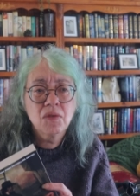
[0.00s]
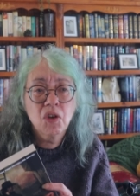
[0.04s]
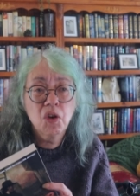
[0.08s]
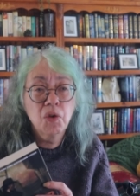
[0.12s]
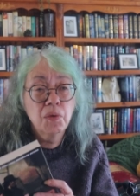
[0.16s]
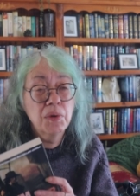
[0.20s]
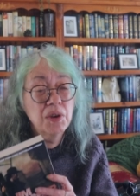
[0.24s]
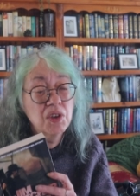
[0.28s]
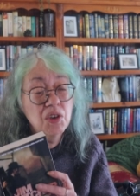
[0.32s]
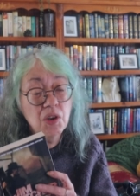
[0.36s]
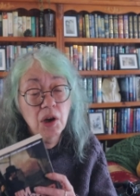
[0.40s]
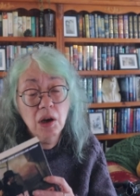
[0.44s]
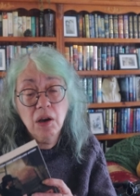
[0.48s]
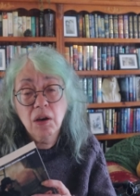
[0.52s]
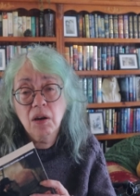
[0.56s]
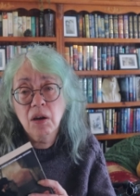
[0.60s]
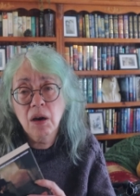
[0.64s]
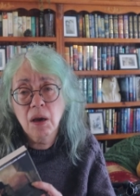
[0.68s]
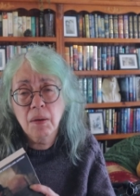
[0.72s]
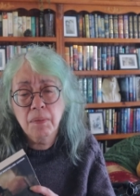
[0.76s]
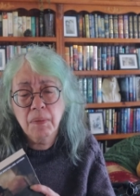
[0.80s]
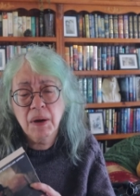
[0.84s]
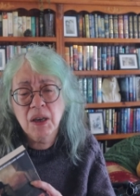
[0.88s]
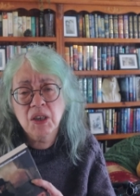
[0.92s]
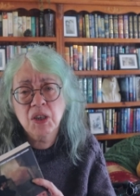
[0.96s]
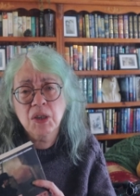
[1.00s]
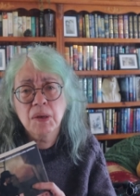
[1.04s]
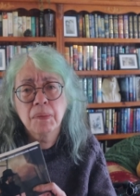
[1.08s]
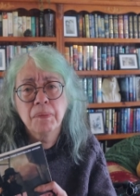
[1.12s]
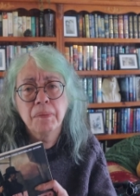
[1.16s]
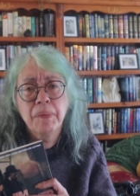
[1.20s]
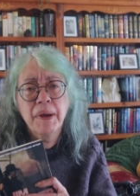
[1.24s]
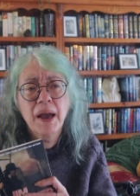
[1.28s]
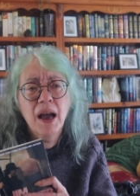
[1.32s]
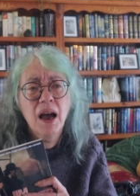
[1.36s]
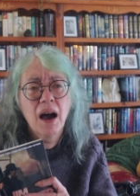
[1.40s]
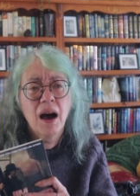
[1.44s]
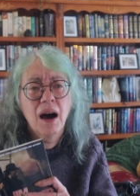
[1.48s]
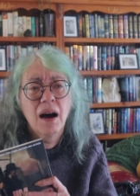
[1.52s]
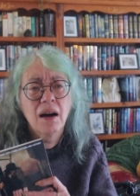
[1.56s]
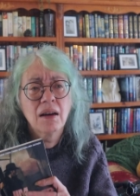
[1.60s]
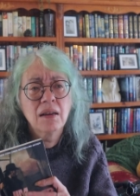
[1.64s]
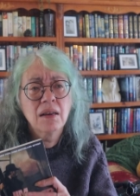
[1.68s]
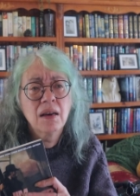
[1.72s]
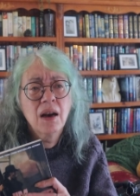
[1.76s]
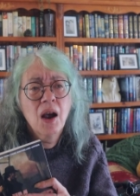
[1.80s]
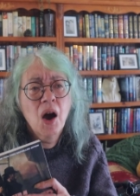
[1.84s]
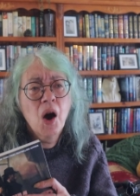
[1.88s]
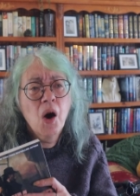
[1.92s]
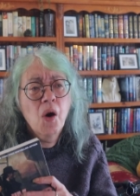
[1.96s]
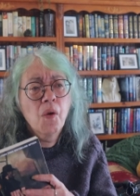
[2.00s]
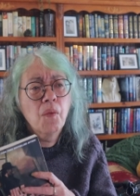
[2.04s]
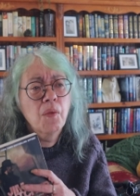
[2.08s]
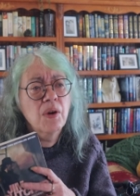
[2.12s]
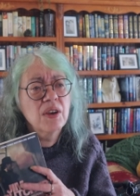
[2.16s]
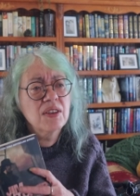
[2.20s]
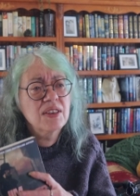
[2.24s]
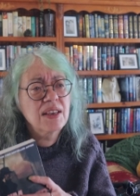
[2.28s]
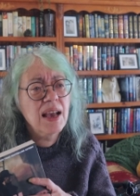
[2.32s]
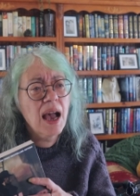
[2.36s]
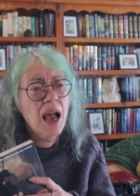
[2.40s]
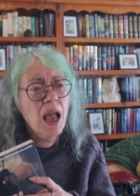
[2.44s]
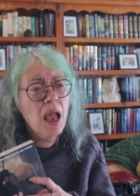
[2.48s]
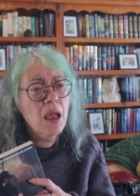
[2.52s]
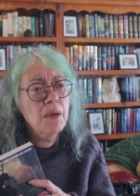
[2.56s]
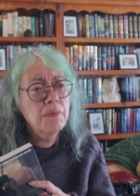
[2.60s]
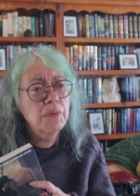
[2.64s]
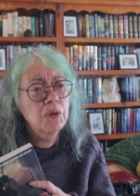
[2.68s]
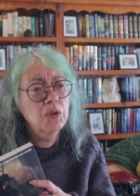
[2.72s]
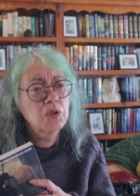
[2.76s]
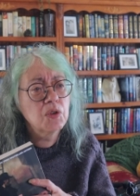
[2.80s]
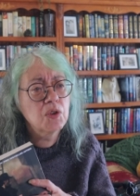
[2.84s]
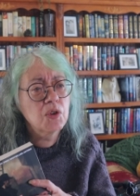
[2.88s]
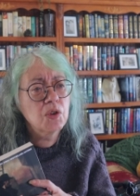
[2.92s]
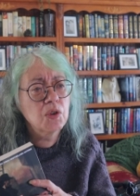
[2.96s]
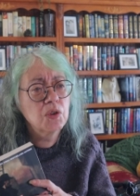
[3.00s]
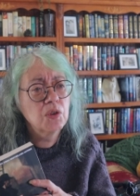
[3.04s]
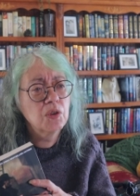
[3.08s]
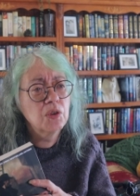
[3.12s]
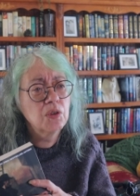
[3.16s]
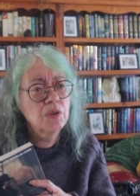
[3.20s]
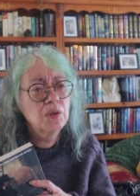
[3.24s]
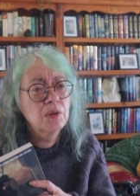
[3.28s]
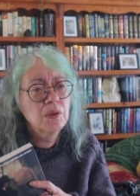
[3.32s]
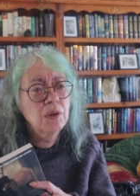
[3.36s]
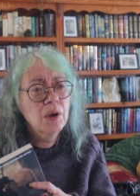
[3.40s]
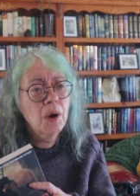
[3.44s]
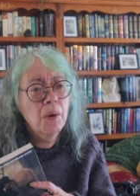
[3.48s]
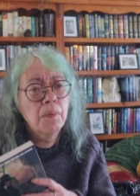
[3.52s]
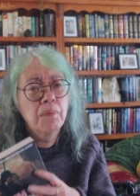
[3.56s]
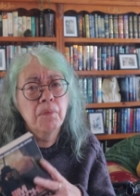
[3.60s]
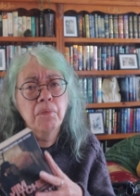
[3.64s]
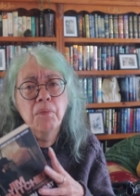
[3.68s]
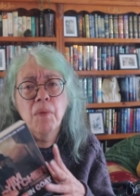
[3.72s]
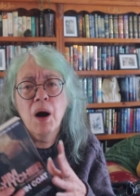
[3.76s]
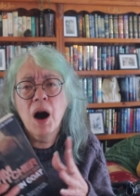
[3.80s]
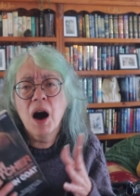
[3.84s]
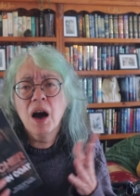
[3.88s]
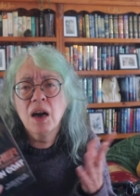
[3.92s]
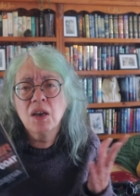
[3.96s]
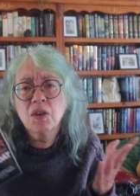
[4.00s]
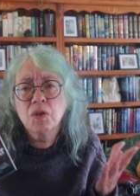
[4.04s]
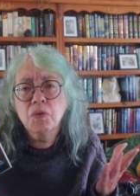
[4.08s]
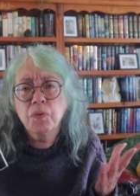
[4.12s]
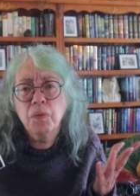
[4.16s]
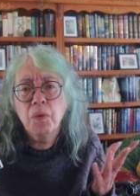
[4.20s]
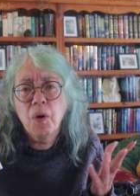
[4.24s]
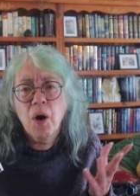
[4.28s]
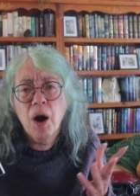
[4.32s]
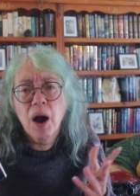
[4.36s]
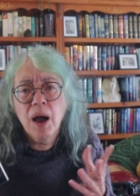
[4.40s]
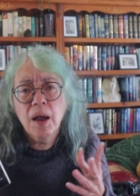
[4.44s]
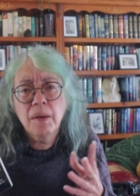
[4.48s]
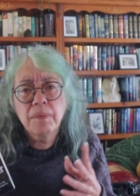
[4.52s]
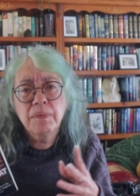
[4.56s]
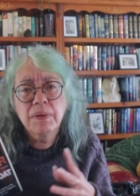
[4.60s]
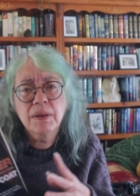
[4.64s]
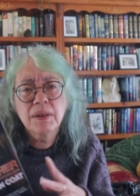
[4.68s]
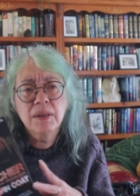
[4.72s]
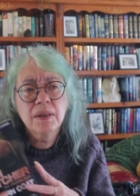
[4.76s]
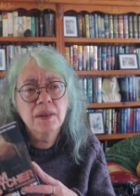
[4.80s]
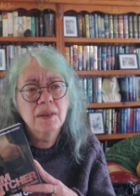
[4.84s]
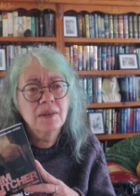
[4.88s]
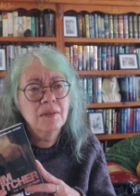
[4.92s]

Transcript: who we don't know much about, was able to mind wipe,